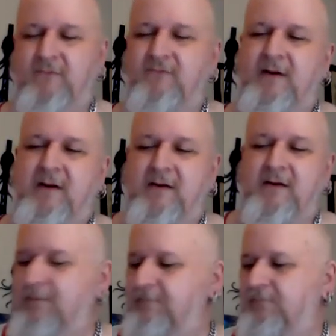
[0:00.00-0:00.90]
drinking
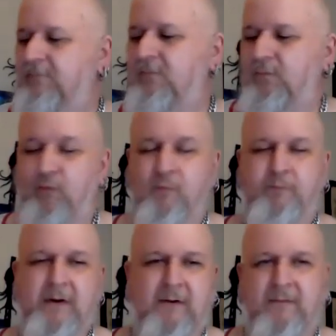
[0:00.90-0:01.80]
a root
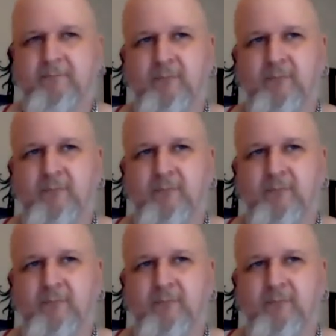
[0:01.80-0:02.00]
beer